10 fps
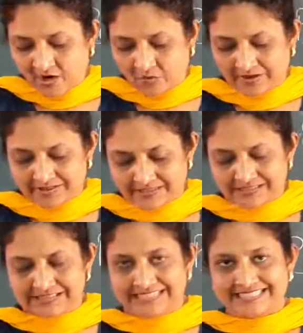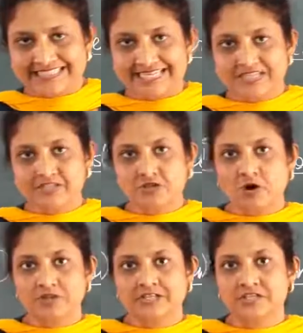when a disease
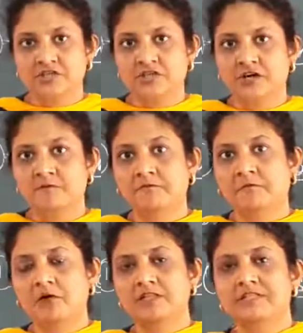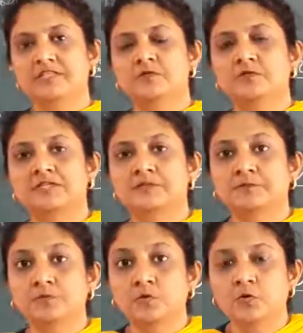causing germ falls into this
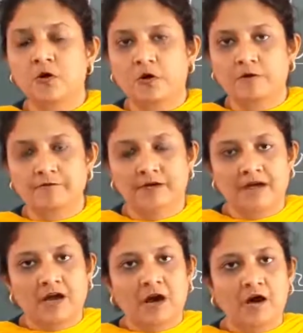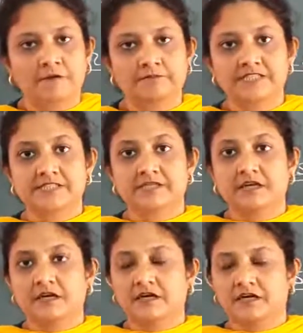pool of this
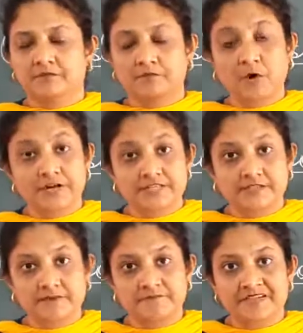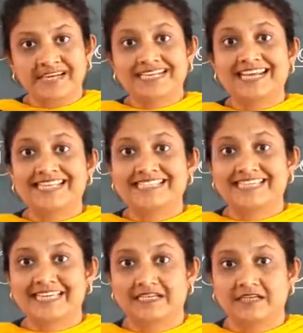poison, it gets
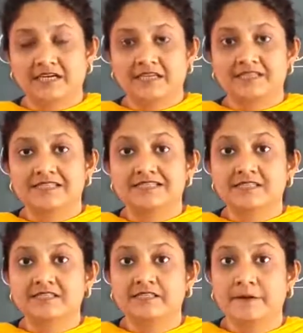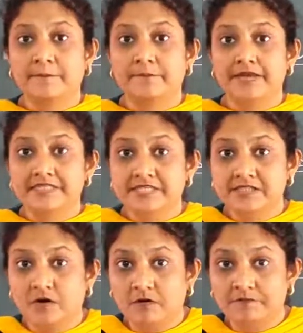killed. This is the
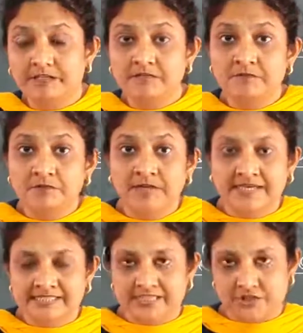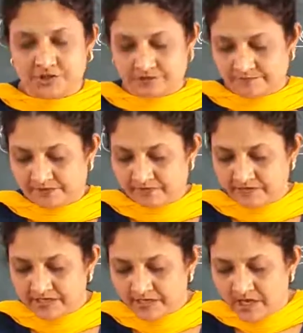basis of immunization,
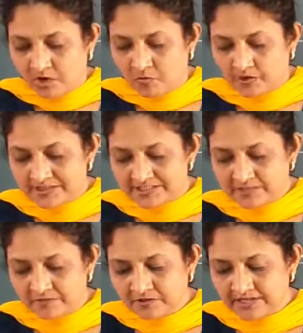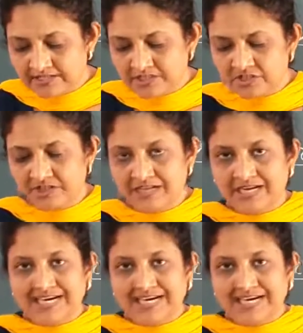okay. What is immunization?